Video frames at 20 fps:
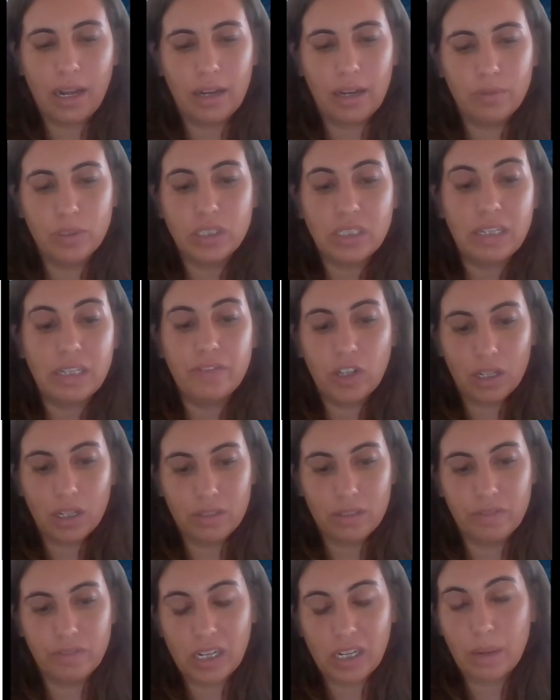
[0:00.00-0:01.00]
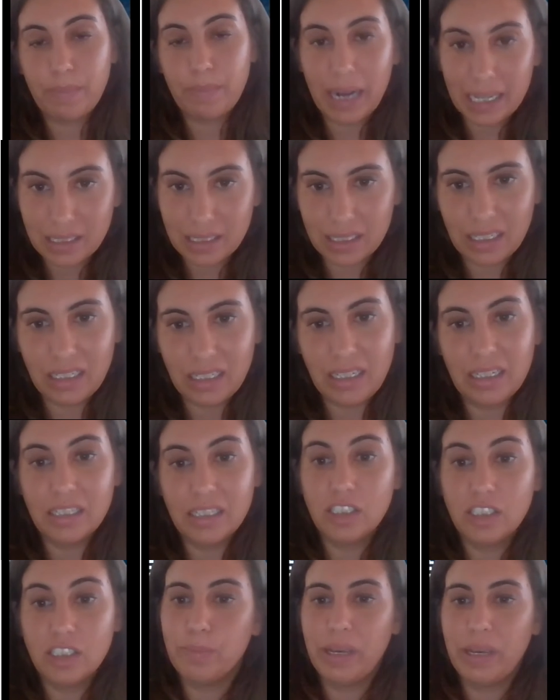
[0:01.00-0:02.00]
received all of the capacity
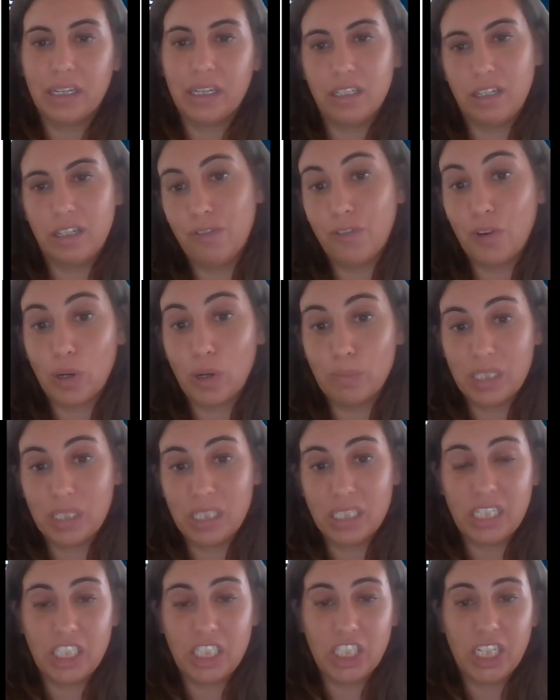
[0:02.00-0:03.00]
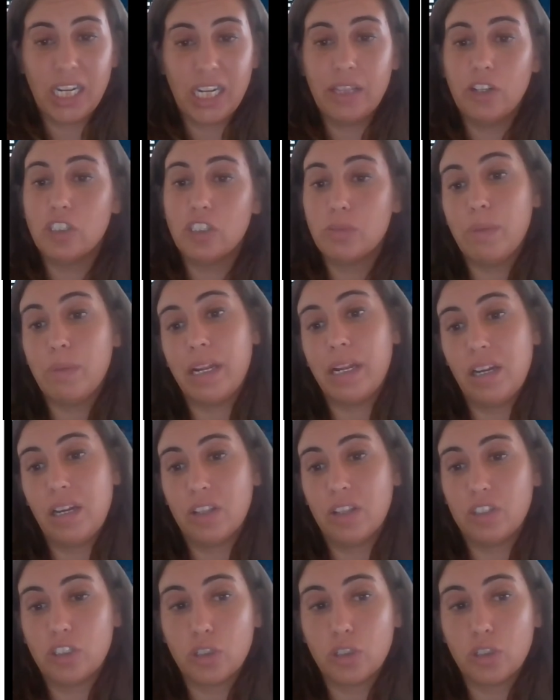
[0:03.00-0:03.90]
needed to make an informed decision. And there's many other